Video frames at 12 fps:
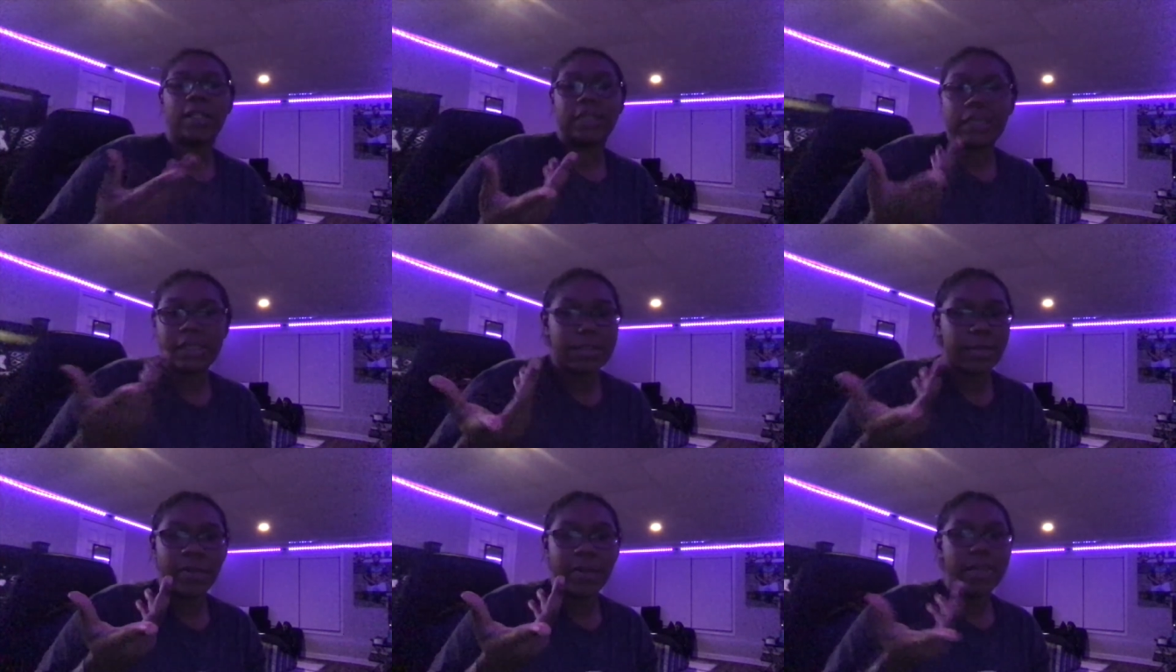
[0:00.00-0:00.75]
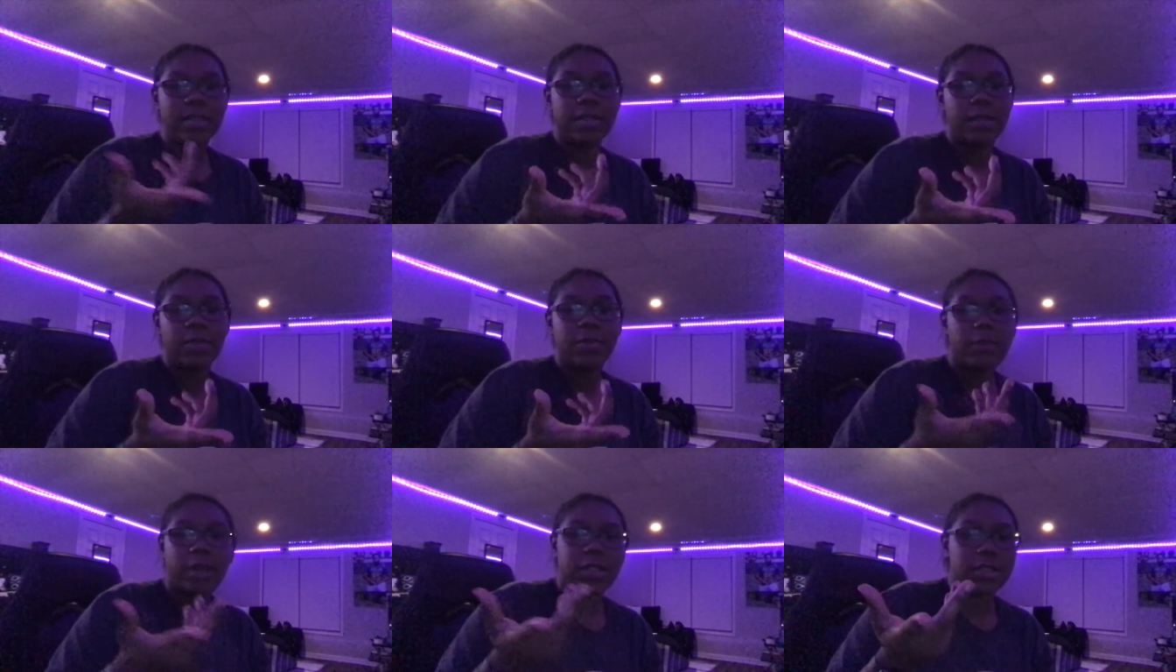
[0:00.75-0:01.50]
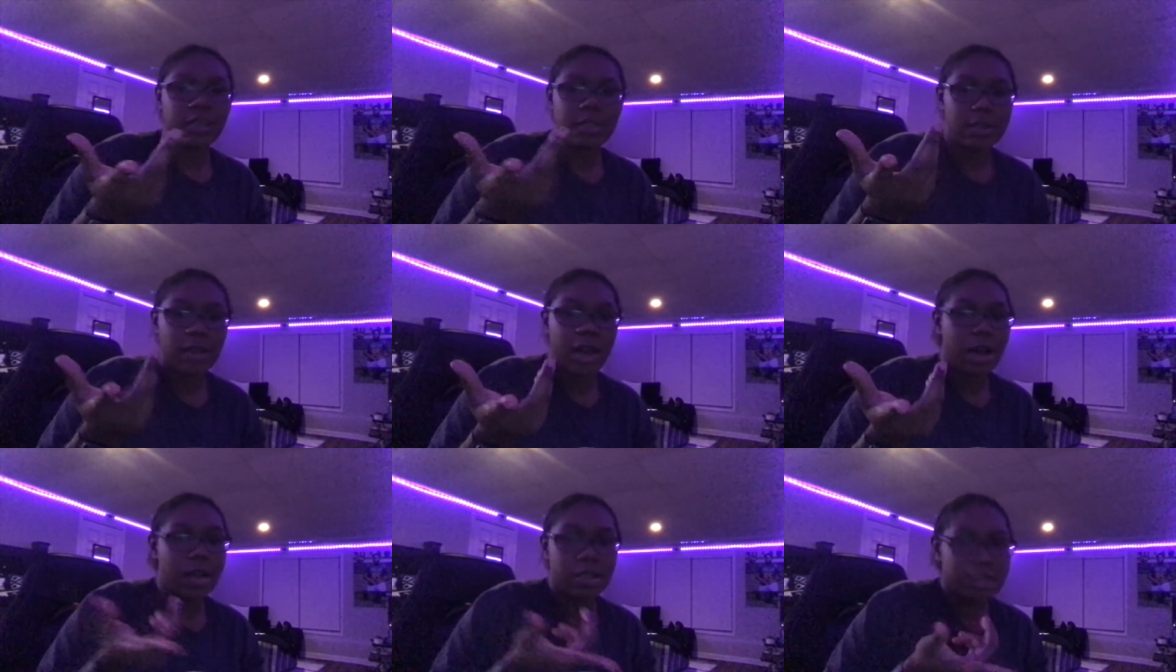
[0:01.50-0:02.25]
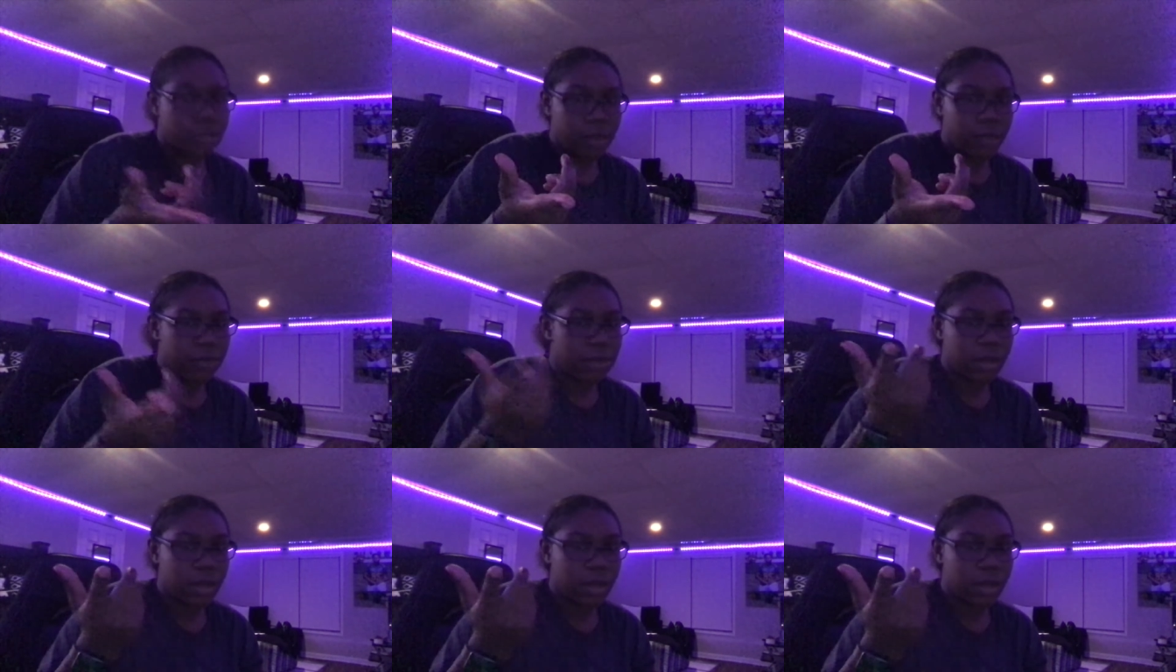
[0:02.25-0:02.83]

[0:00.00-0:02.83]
Can somebody tell me why she still got all this stuff on her